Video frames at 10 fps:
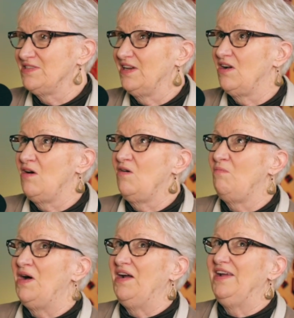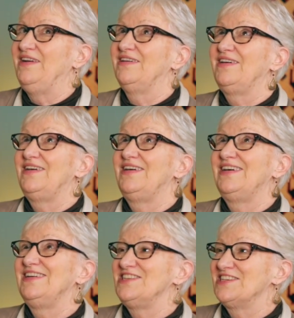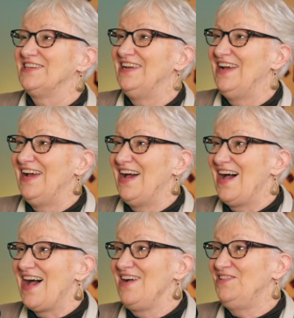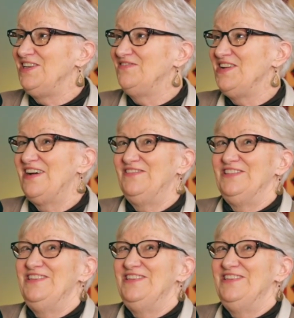was like, oh my gosh. Exactly. I would have never